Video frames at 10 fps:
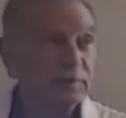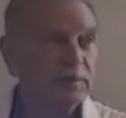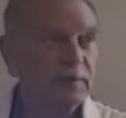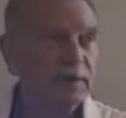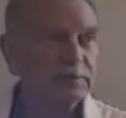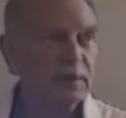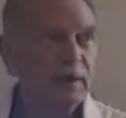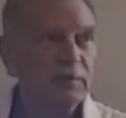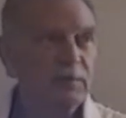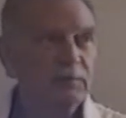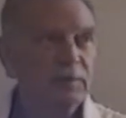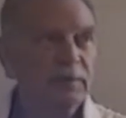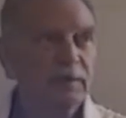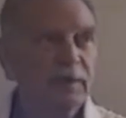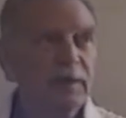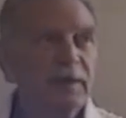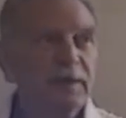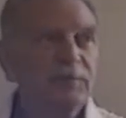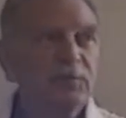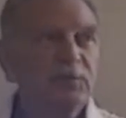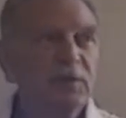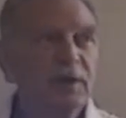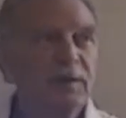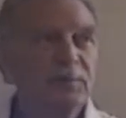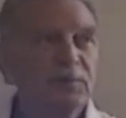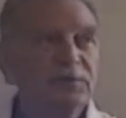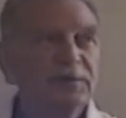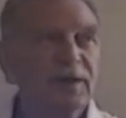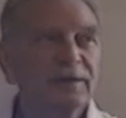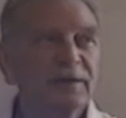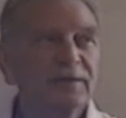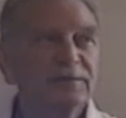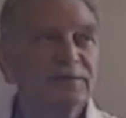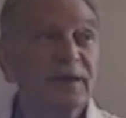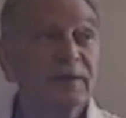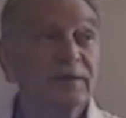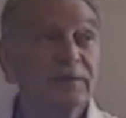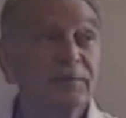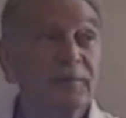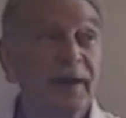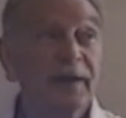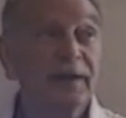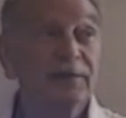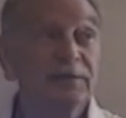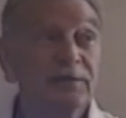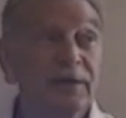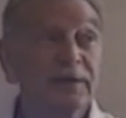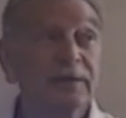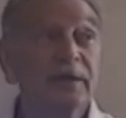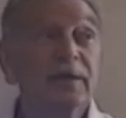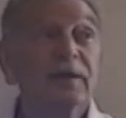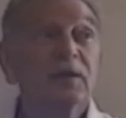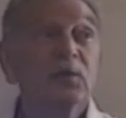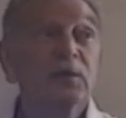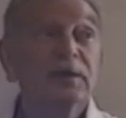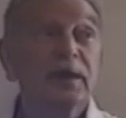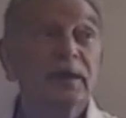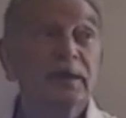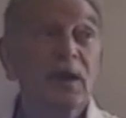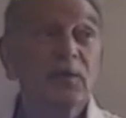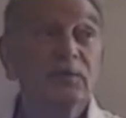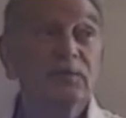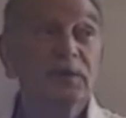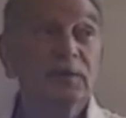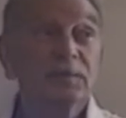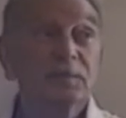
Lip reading: the next guy over, and if you push that little slider back on the side, would kick it out of,